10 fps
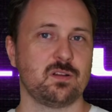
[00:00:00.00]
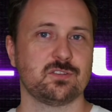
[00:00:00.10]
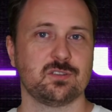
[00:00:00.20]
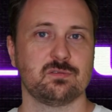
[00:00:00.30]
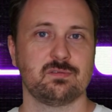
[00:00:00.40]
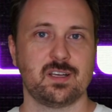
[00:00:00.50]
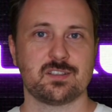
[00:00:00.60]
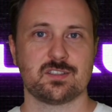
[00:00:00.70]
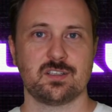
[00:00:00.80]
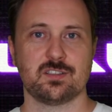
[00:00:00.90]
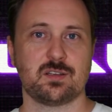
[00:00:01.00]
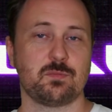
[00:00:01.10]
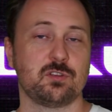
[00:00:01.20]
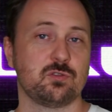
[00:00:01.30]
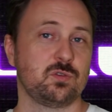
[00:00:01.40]
So that's
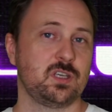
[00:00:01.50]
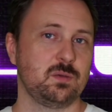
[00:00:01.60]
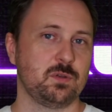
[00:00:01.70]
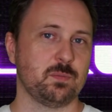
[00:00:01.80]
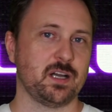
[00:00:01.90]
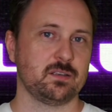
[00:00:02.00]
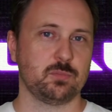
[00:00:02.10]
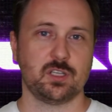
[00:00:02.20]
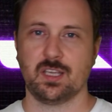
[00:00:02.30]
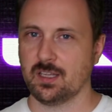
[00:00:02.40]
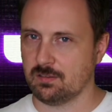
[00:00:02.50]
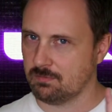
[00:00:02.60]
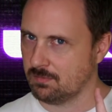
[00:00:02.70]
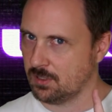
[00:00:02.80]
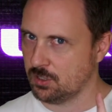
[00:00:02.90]
something to keep in mind. But again,
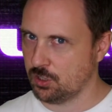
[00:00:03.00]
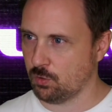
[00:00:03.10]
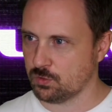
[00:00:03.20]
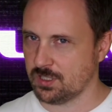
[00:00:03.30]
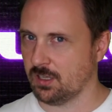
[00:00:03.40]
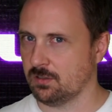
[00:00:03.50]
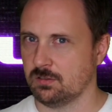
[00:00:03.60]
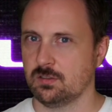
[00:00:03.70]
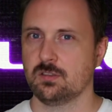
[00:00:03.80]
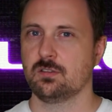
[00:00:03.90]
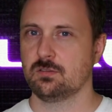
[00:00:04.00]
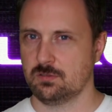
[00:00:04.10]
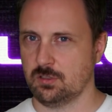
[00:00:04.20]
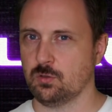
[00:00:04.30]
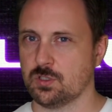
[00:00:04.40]
don't tell
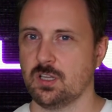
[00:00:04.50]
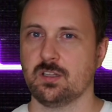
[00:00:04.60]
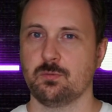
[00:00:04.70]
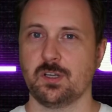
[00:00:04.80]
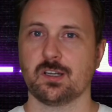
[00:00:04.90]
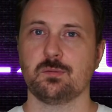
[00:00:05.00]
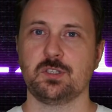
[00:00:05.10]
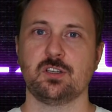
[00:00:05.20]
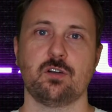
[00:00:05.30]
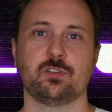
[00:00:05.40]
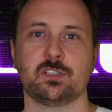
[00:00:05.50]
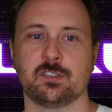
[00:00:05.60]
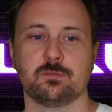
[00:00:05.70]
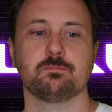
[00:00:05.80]
that we are going to be covering it.